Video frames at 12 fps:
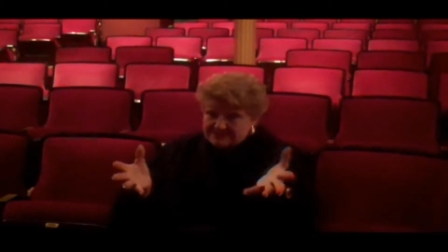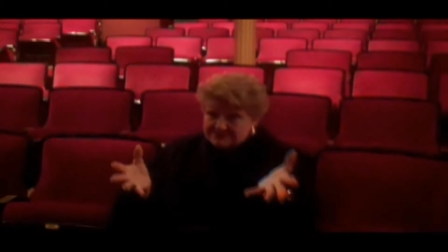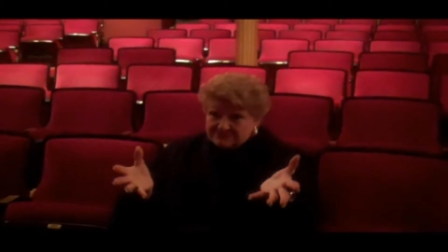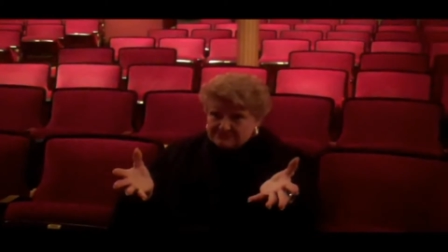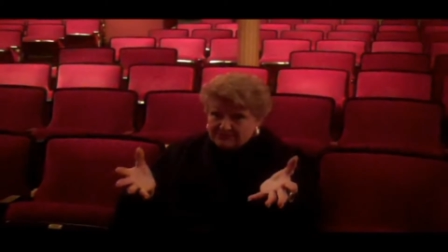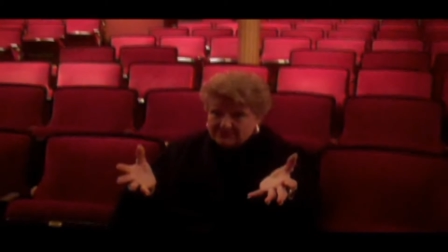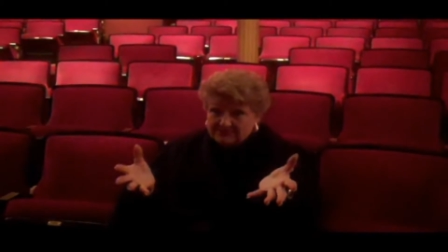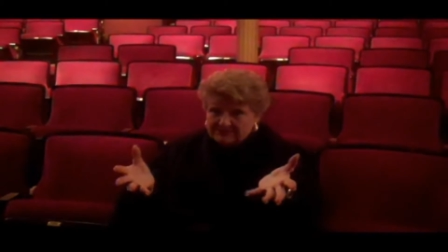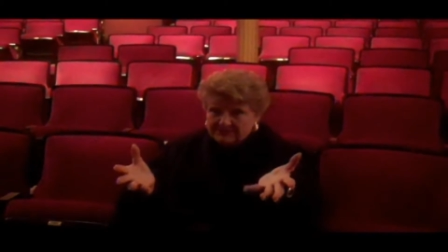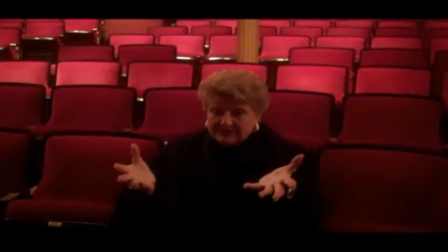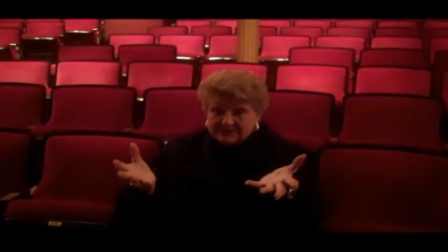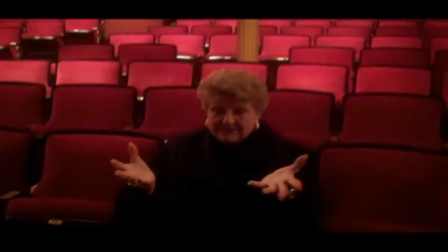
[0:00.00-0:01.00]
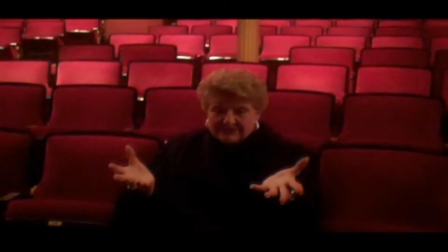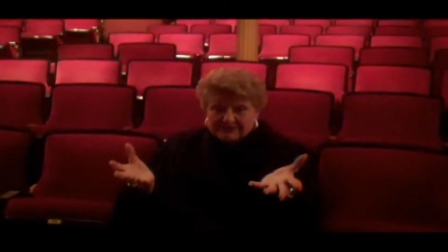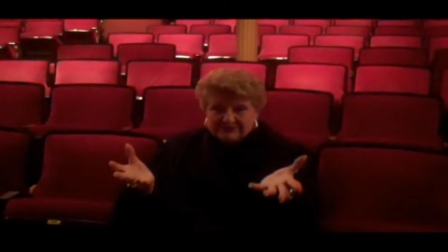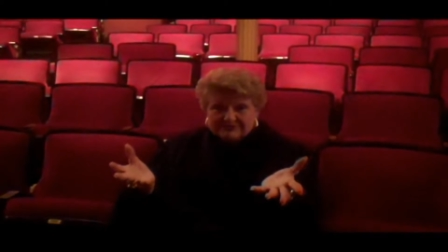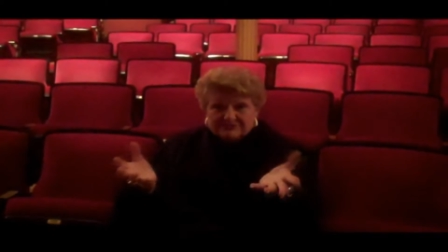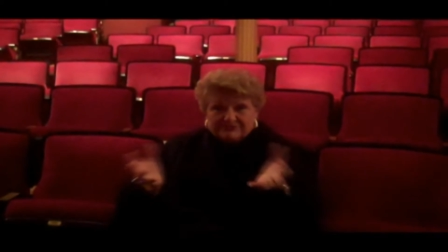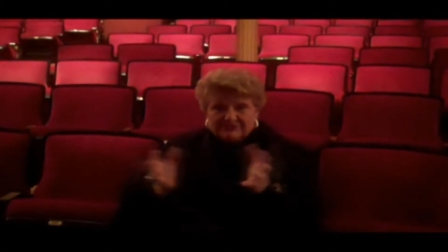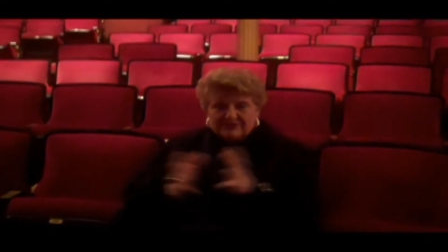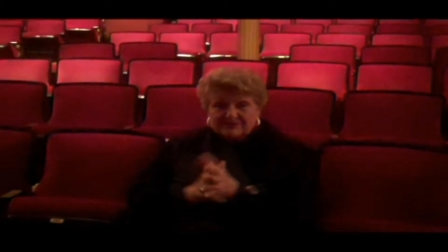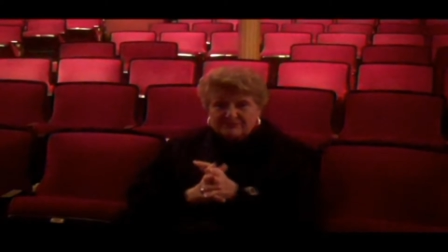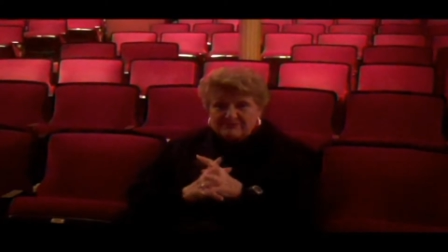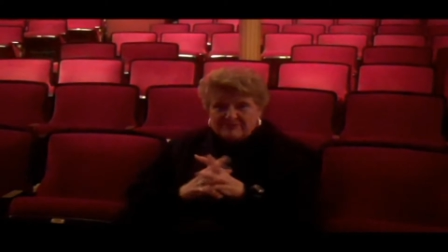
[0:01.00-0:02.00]
Those are all you're too
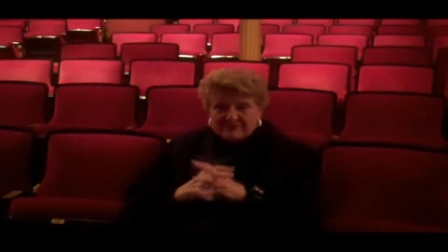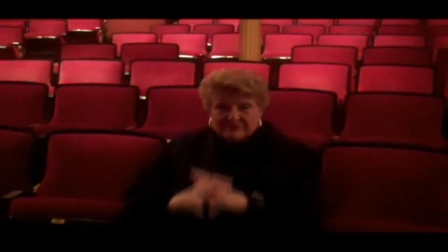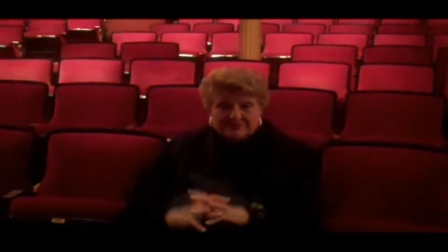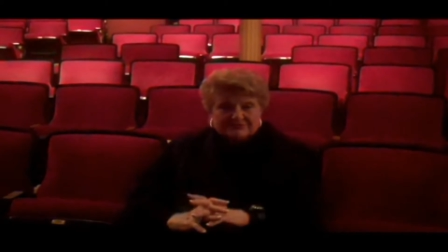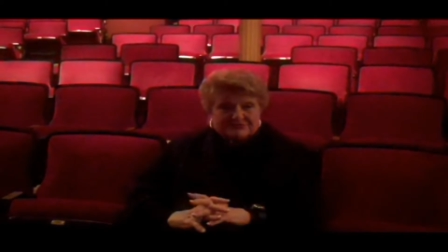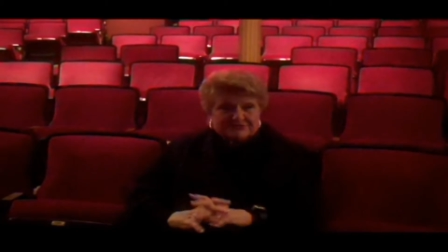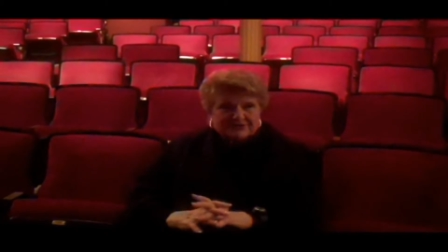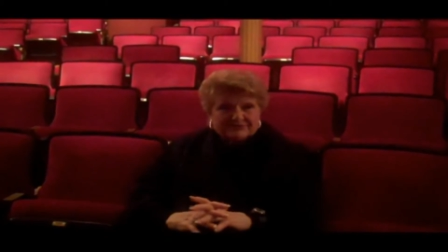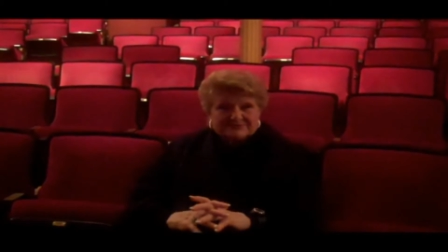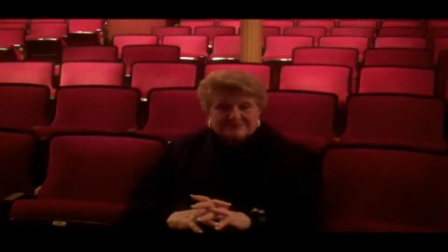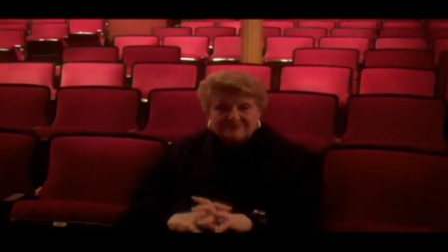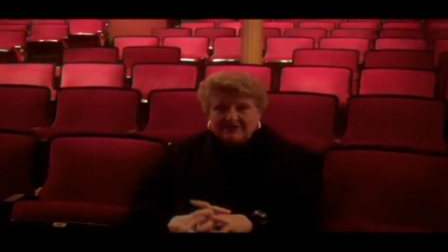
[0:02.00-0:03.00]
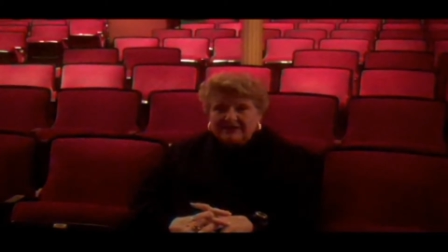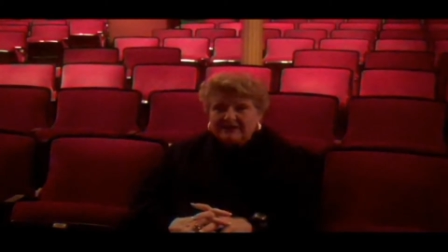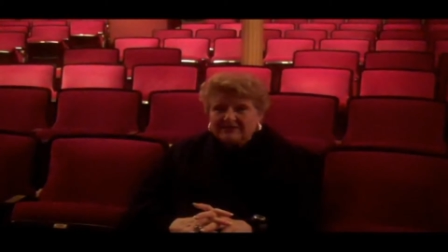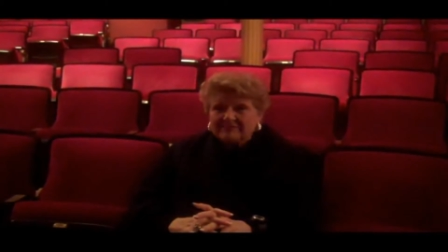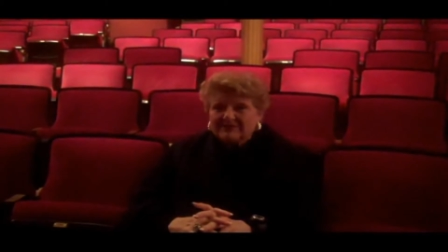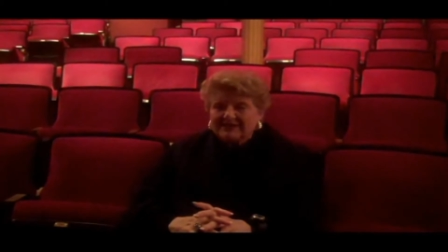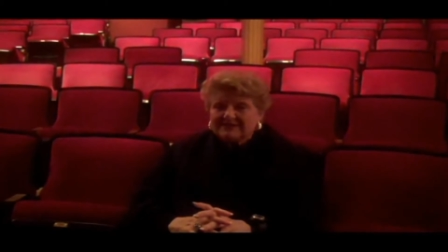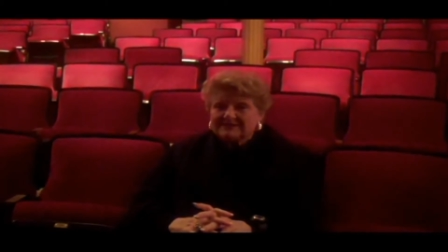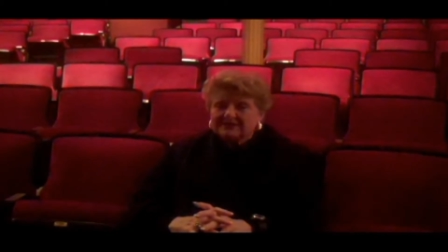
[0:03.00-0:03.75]
young to remember those shows, but but.